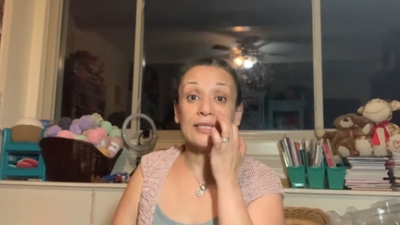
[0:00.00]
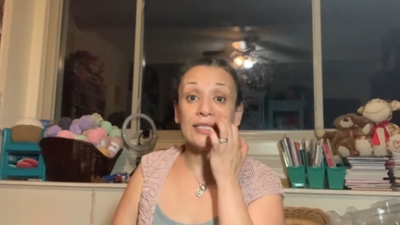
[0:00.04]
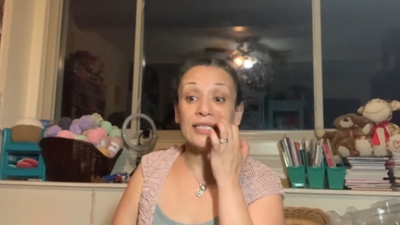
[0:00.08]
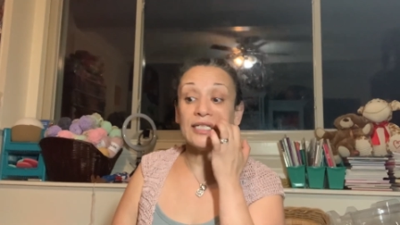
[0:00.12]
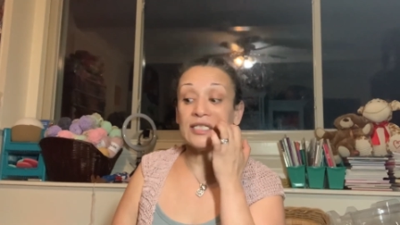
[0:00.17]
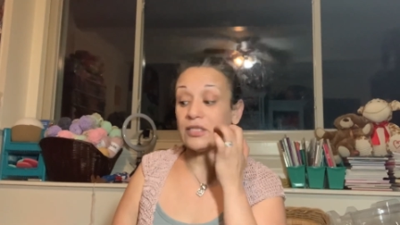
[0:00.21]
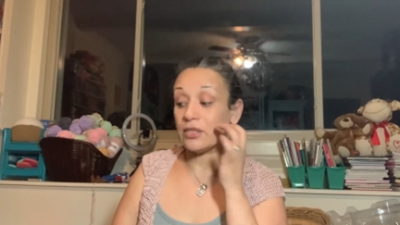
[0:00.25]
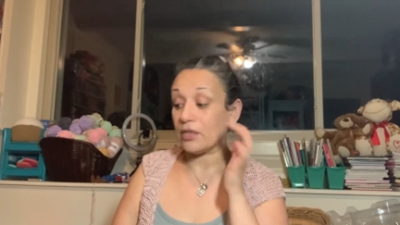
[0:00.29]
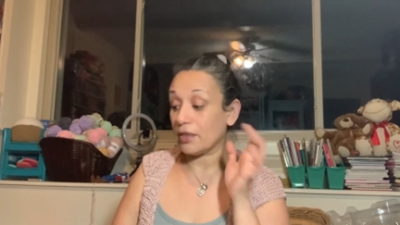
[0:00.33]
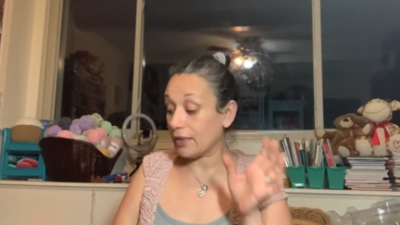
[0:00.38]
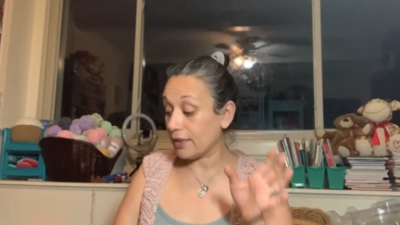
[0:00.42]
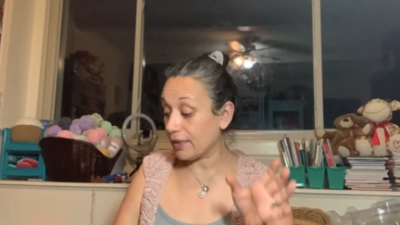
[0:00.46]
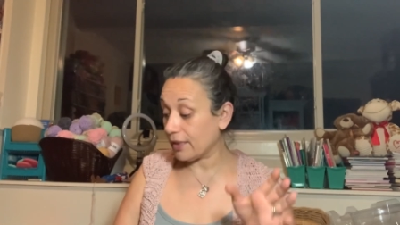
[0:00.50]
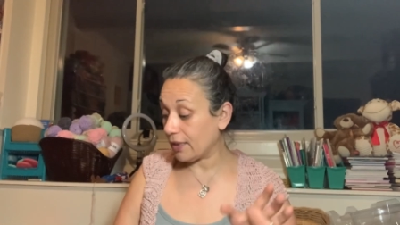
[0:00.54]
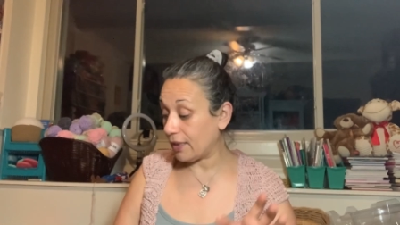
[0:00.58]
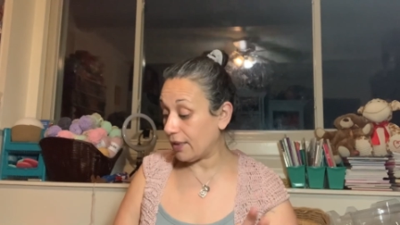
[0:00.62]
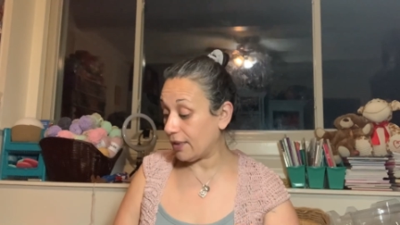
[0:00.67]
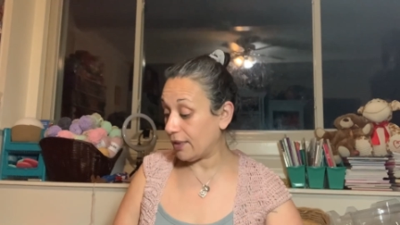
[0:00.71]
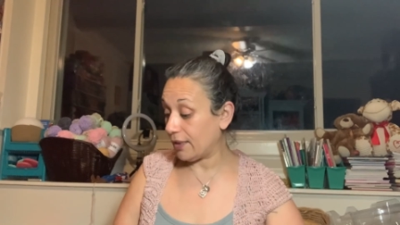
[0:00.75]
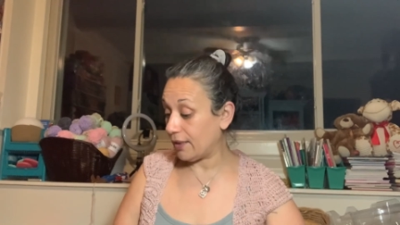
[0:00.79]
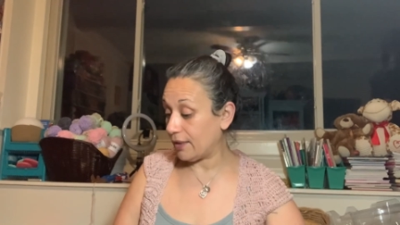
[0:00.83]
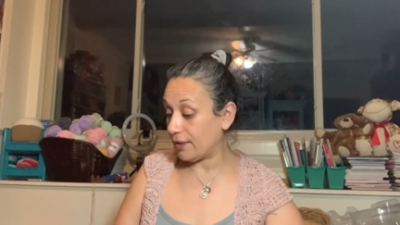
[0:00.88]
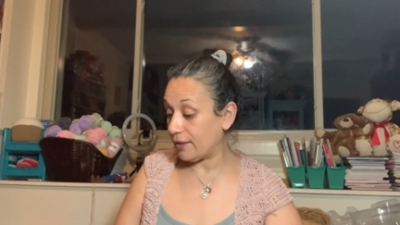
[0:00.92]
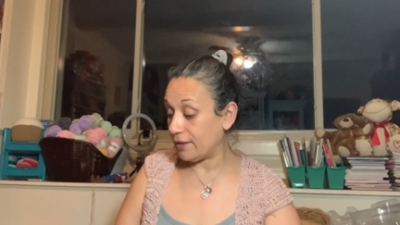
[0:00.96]
That's all I got
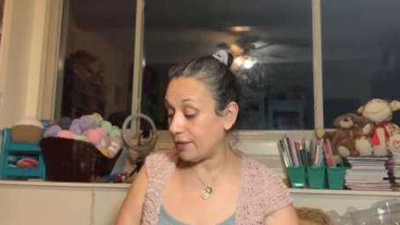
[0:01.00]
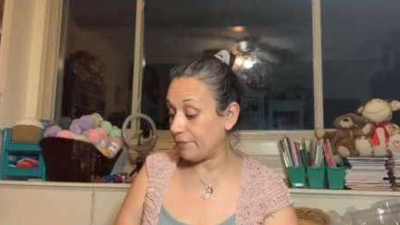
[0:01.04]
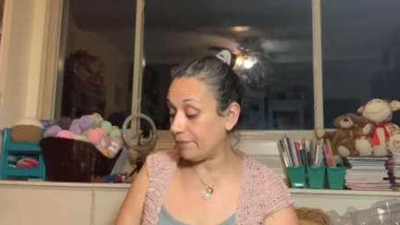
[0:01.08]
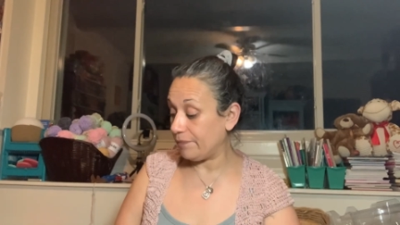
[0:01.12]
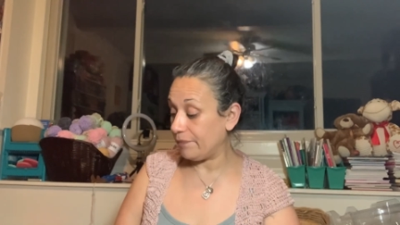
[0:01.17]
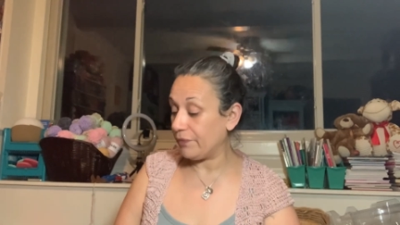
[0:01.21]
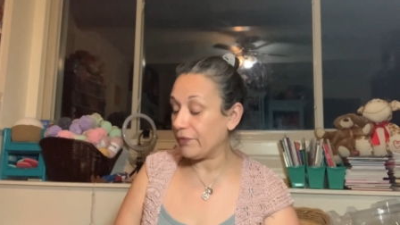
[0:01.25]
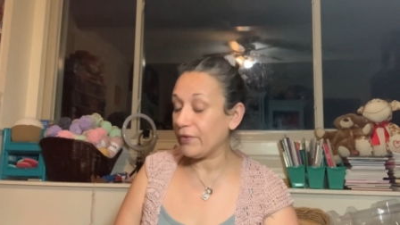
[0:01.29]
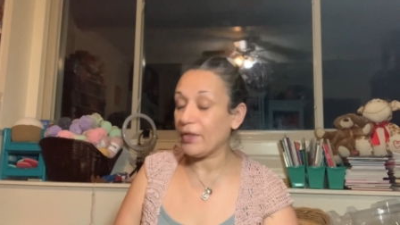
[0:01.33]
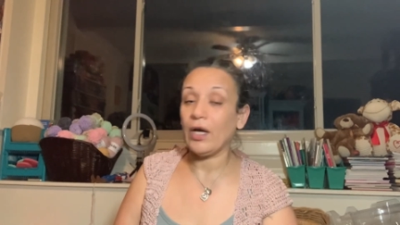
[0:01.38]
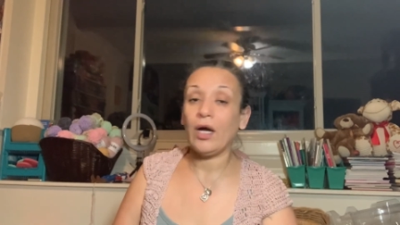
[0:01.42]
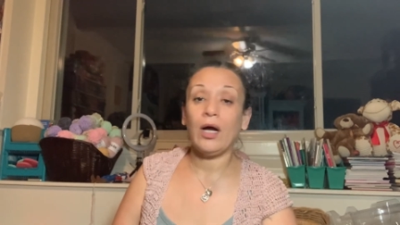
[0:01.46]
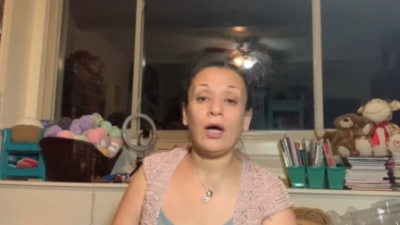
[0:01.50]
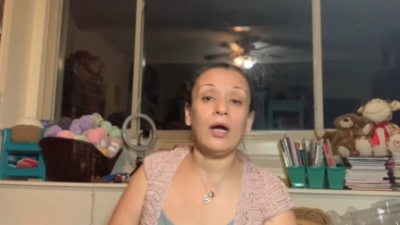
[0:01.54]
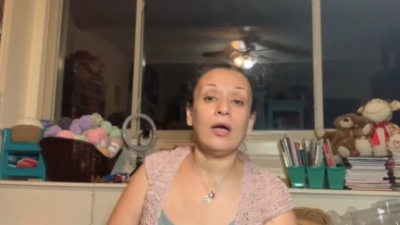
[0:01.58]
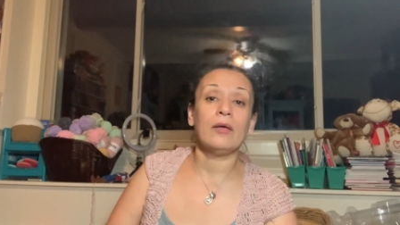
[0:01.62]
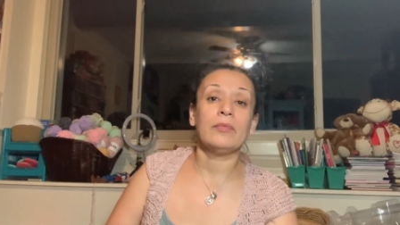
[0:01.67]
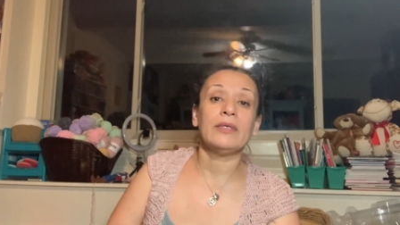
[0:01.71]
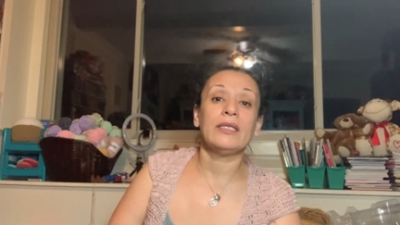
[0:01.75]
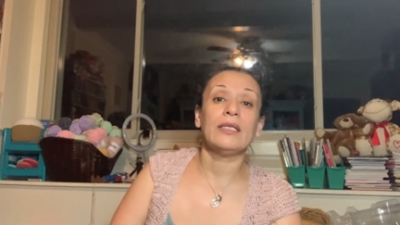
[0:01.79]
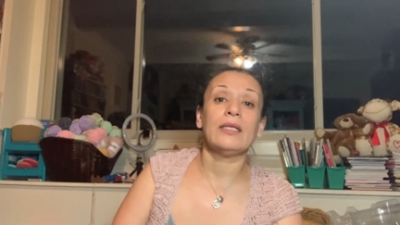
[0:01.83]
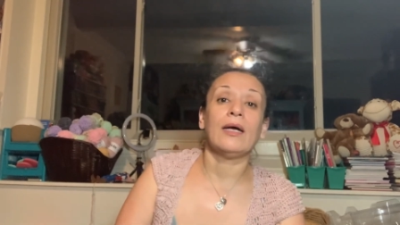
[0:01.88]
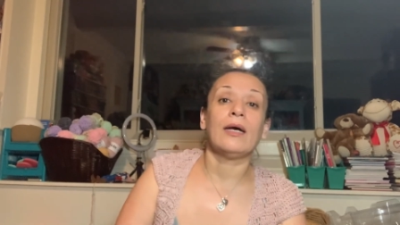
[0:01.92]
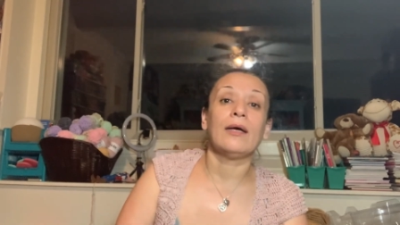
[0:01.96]
at um,
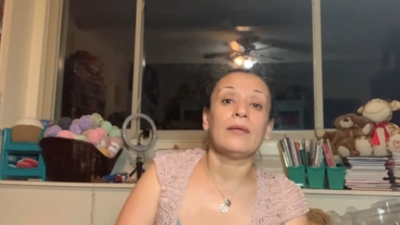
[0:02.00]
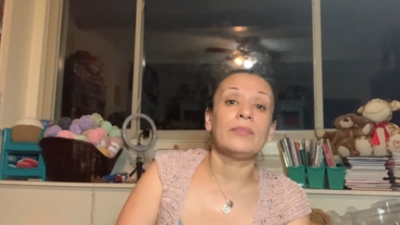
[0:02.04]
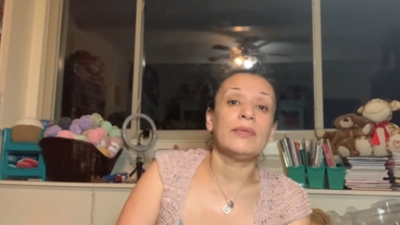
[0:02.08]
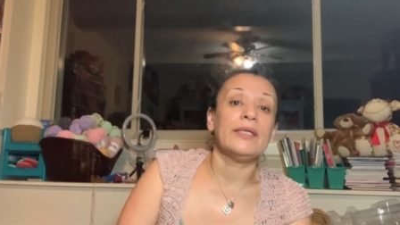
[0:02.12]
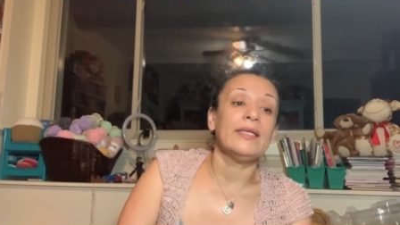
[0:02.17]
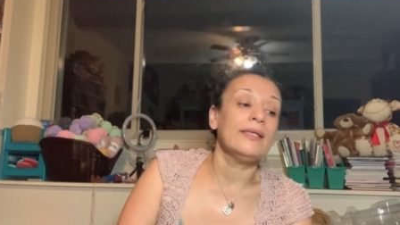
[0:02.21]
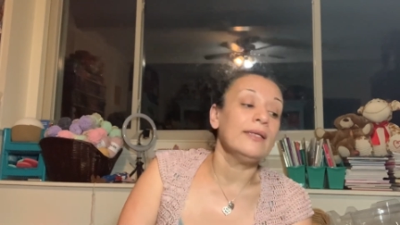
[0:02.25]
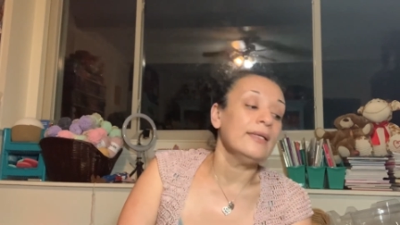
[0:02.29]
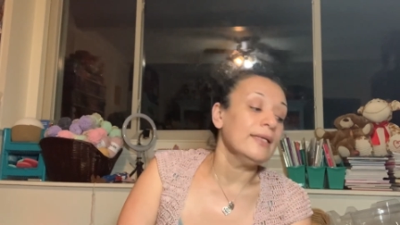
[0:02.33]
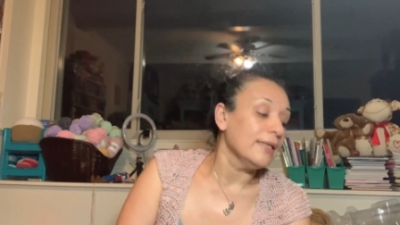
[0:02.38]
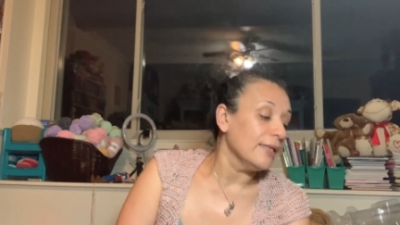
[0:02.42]
Hobby Lobby